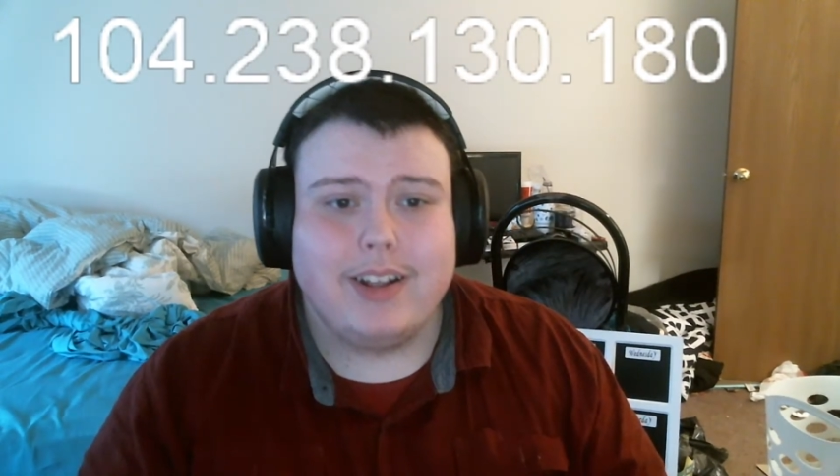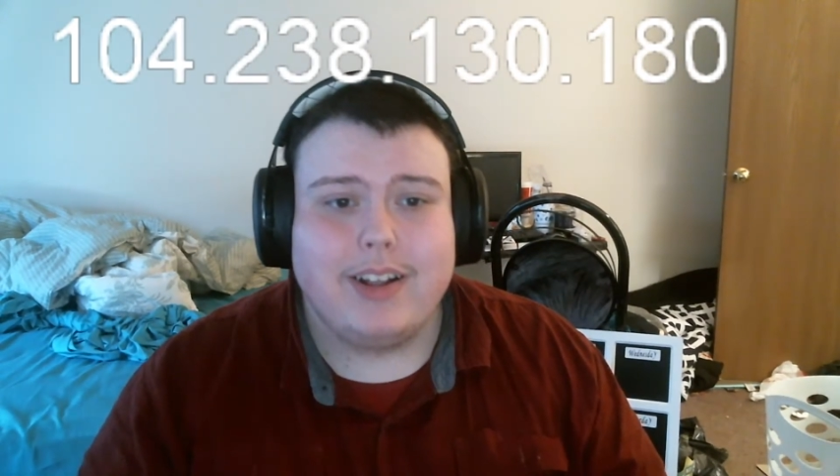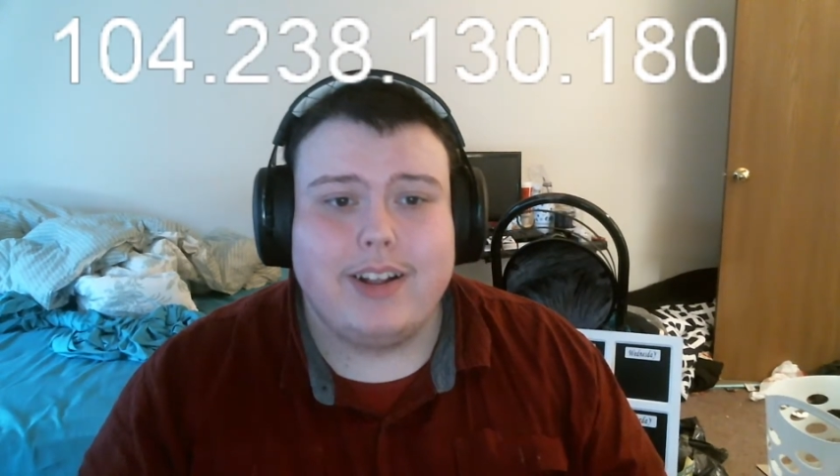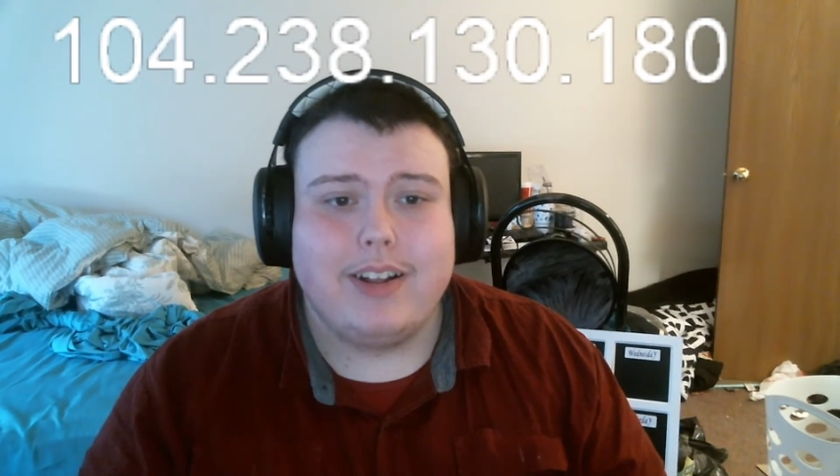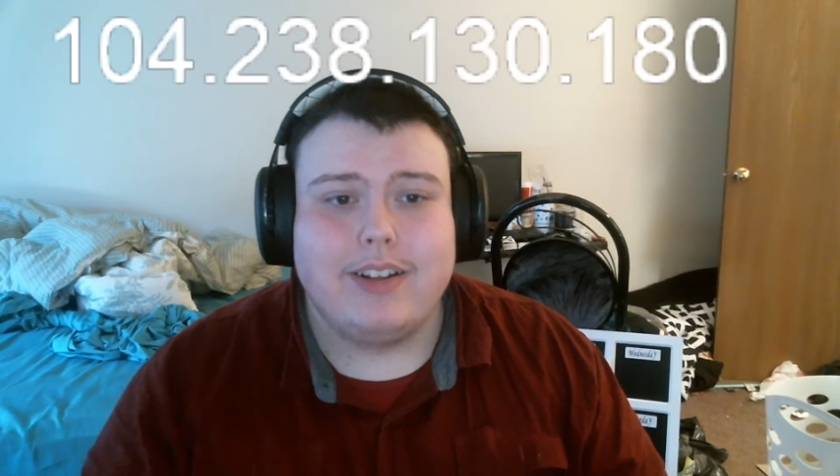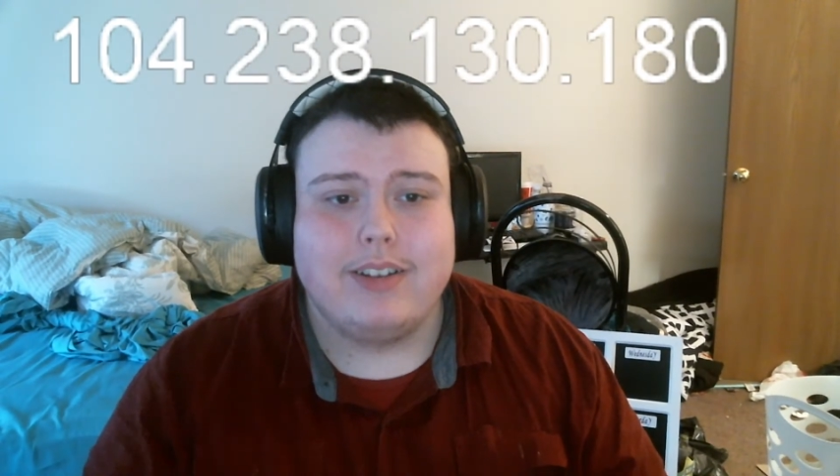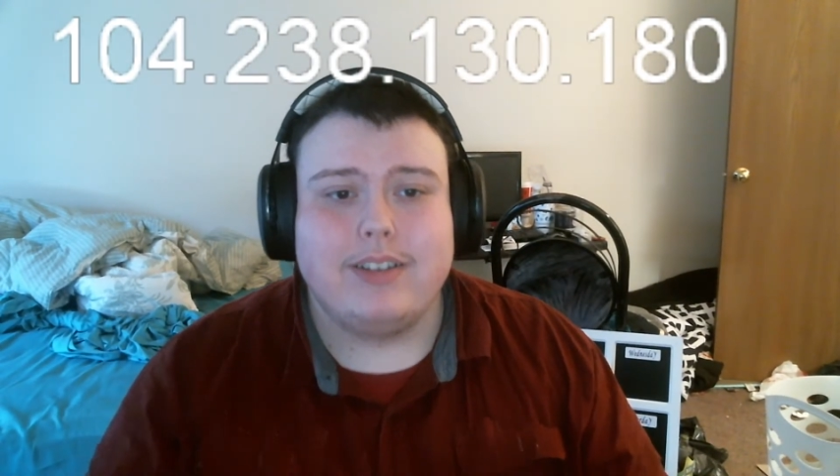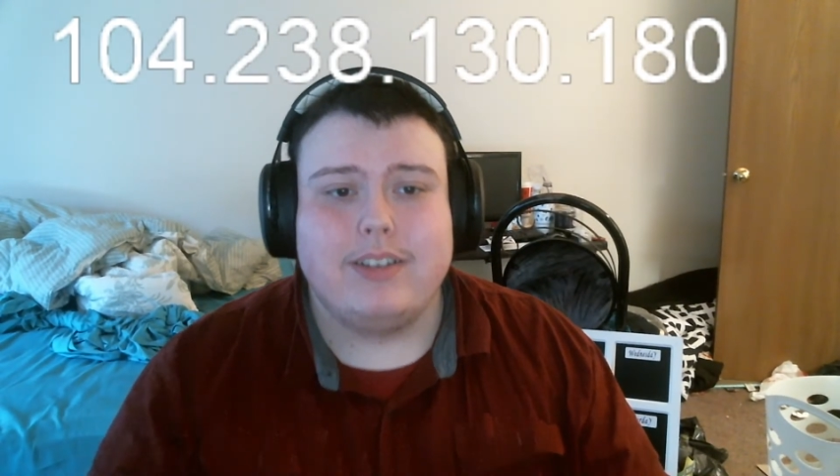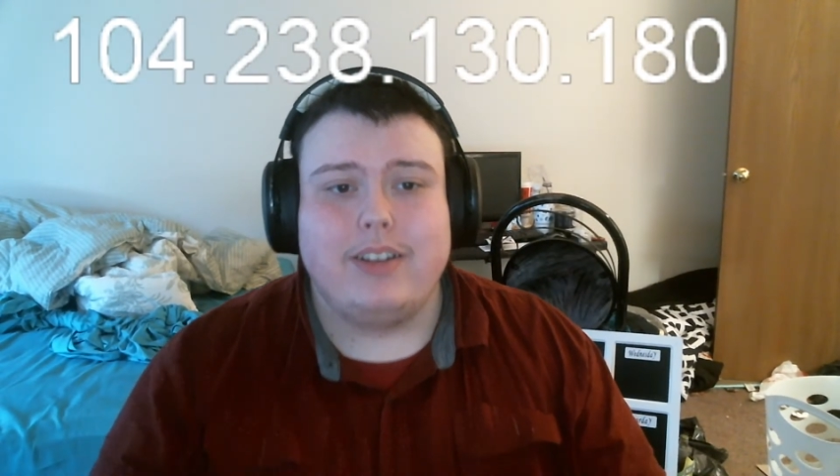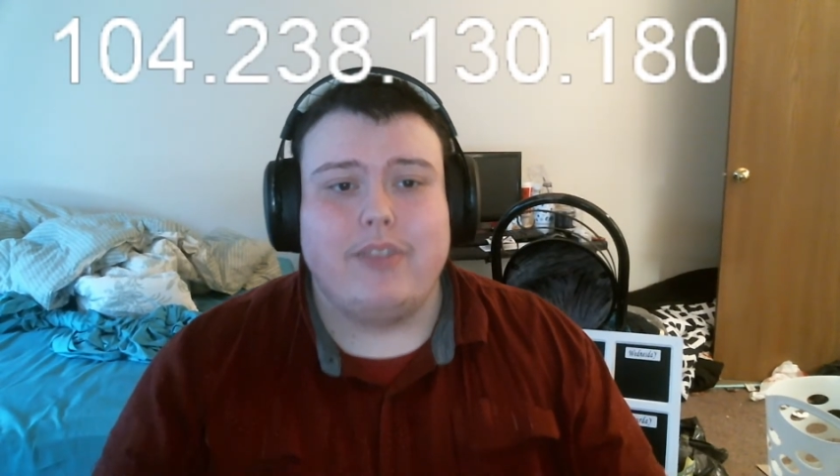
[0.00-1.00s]
uh,
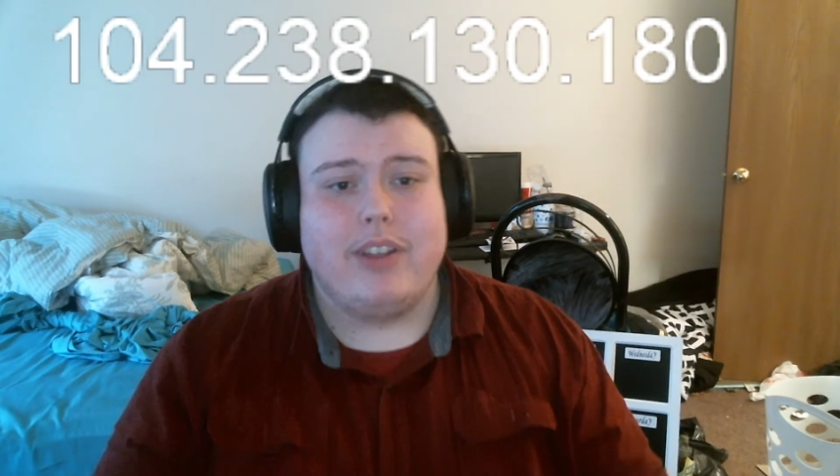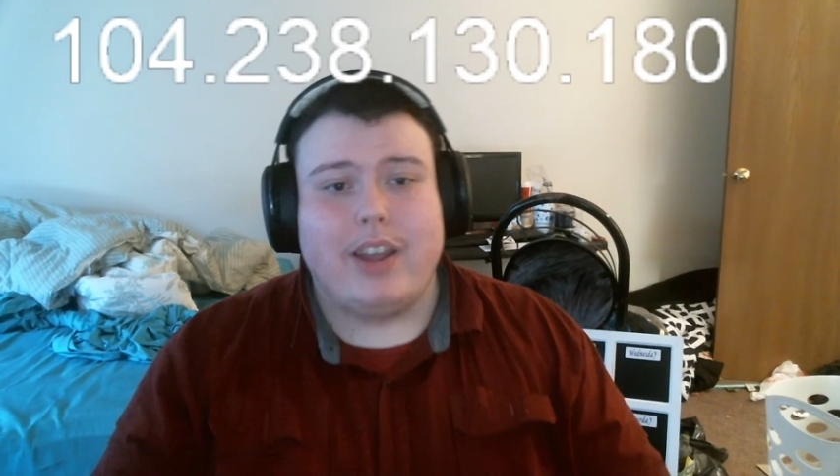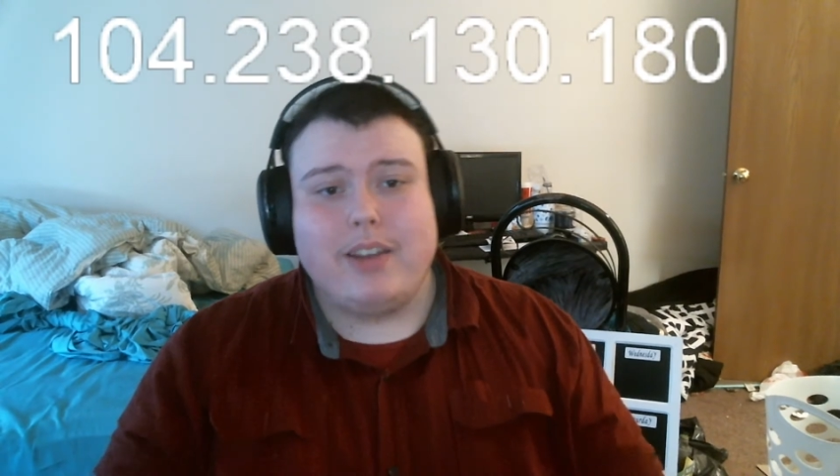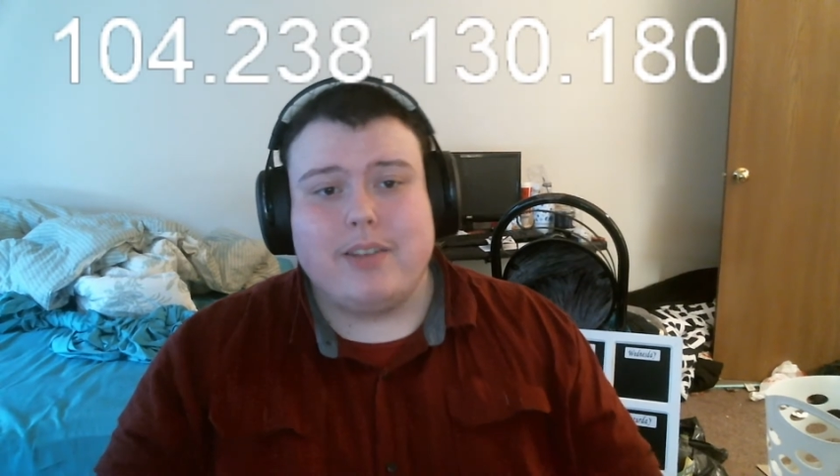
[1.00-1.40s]
leave a like,